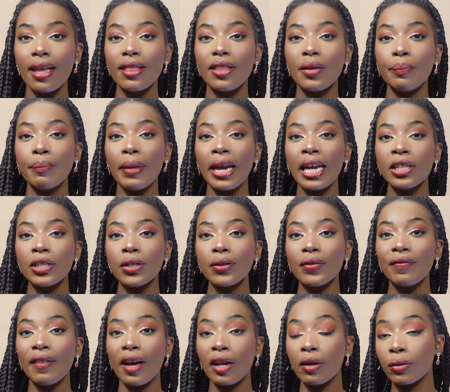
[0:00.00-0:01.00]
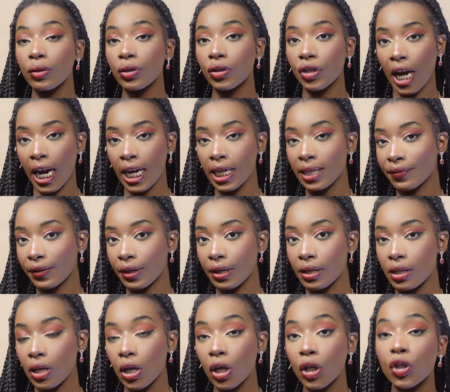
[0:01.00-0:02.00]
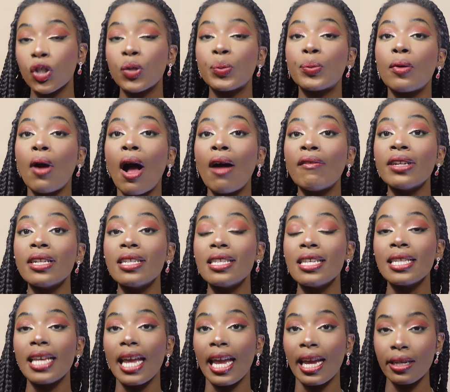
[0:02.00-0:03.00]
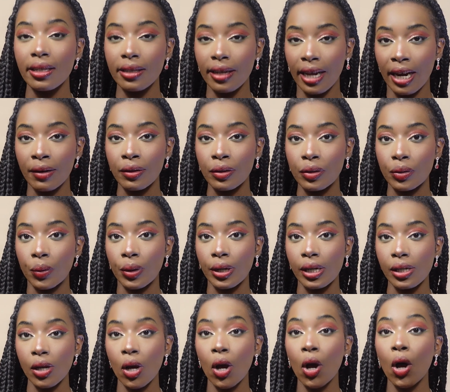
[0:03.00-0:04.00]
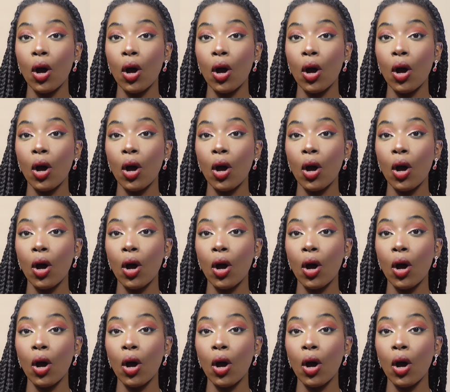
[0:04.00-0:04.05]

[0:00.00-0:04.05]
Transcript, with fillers: The major federal transfers to provinces and territories